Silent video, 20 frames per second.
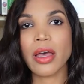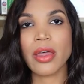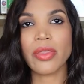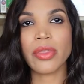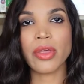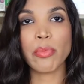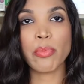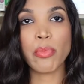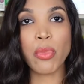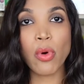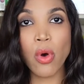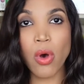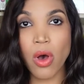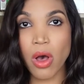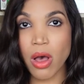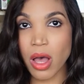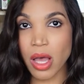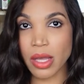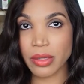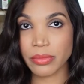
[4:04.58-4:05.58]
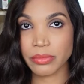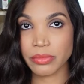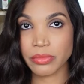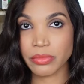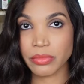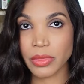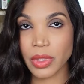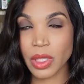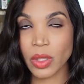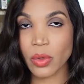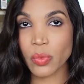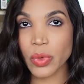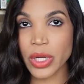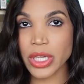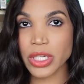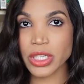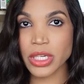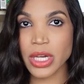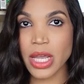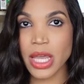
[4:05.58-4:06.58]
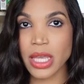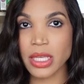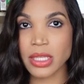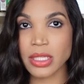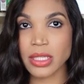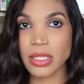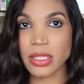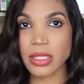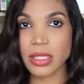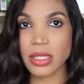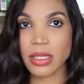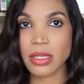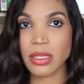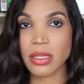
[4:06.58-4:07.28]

The boar, which is